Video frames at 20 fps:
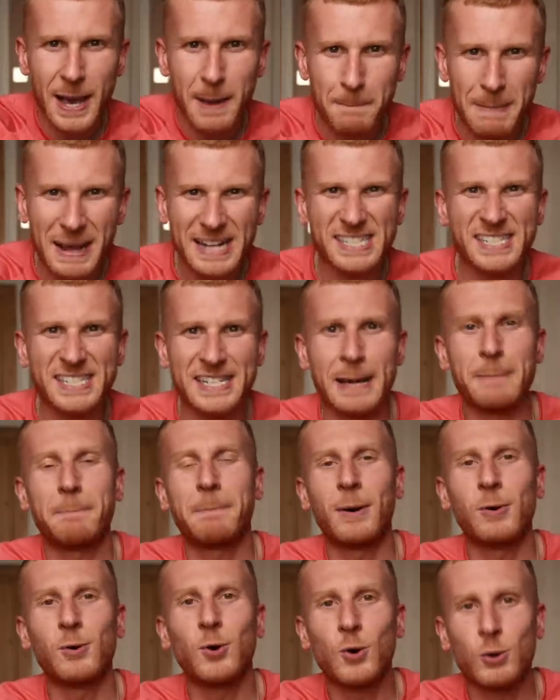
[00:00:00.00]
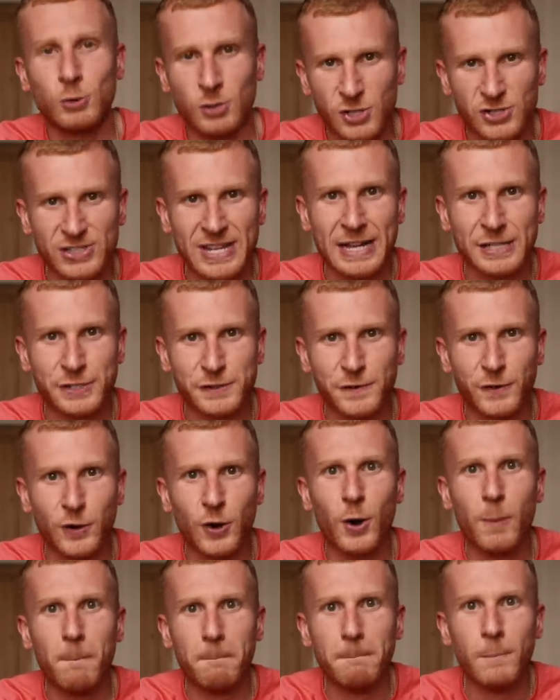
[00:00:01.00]
Máss Tiempo also stands
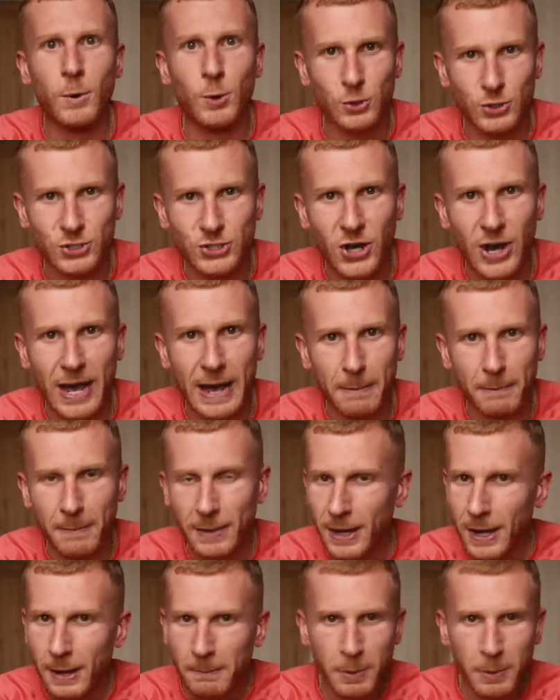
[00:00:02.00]
for more time,